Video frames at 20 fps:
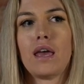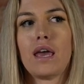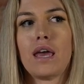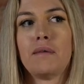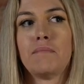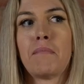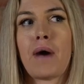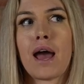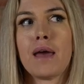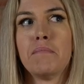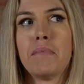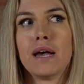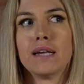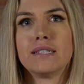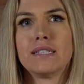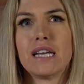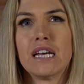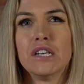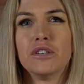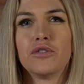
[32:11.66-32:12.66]
in my
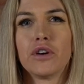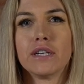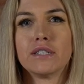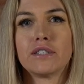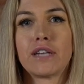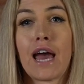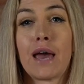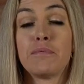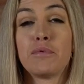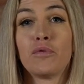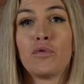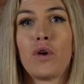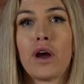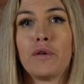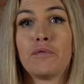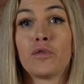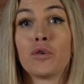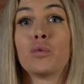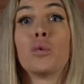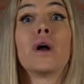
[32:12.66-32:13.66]
best interest type of
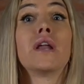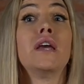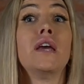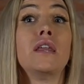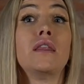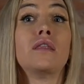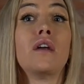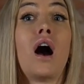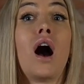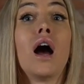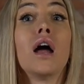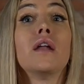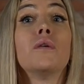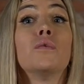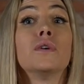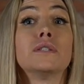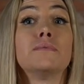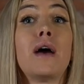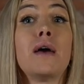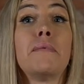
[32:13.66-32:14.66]
way for what he thought
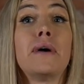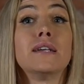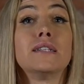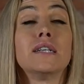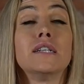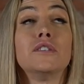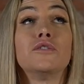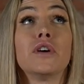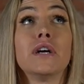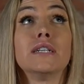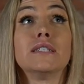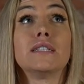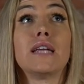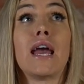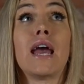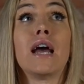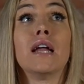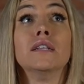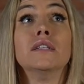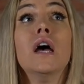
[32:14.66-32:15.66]
was my best interest
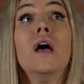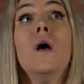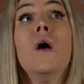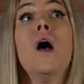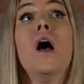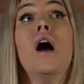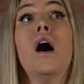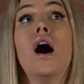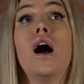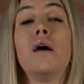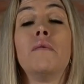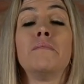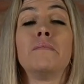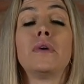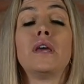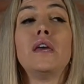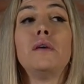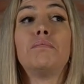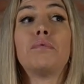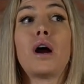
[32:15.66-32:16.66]
and um
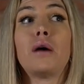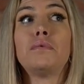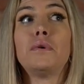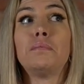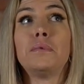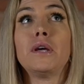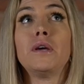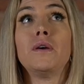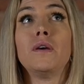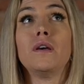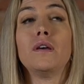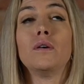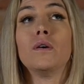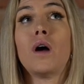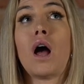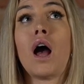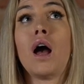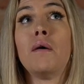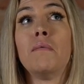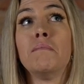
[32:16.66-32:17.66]
he probably
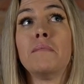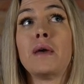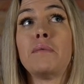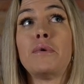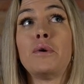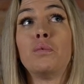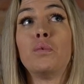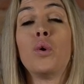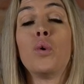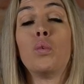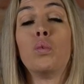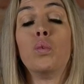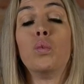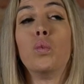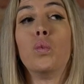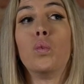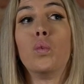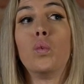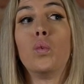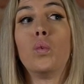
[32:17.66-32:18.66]
um maybe
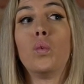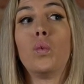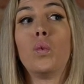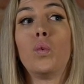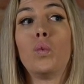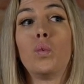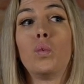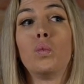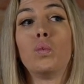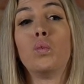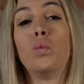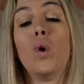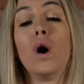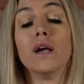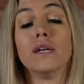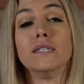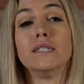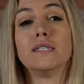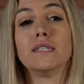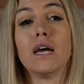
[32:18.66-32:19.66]

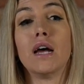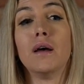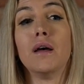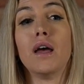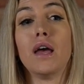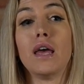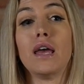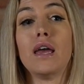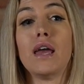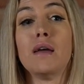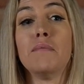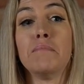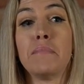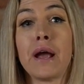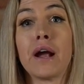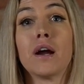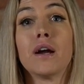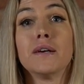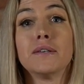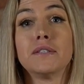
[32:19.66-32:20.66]
was uh,
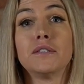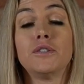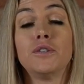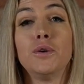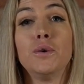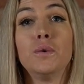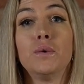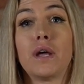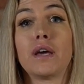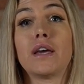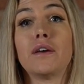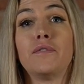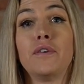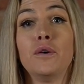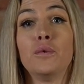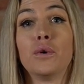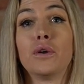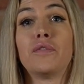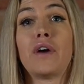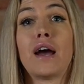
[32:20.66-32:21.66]
embarrassed too like if
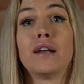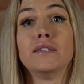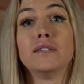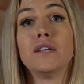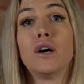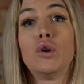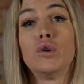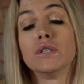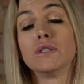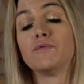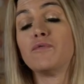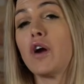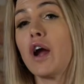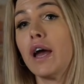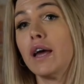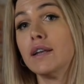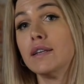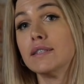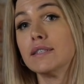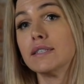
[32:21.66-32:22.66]
he would have had to tell his
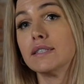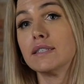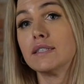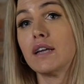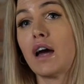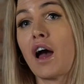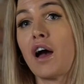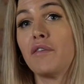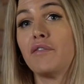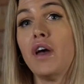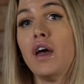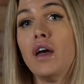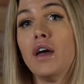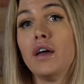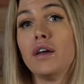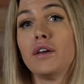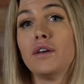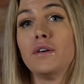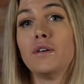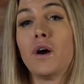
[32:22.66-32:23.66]
friends and stuff
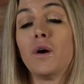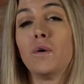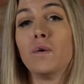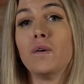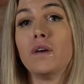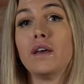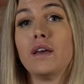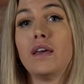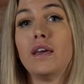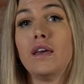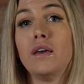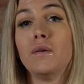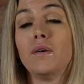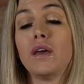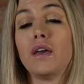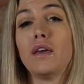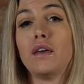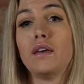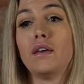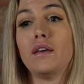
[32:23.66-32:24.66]
you know he,
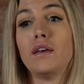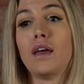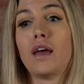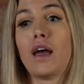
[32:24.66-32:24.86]
he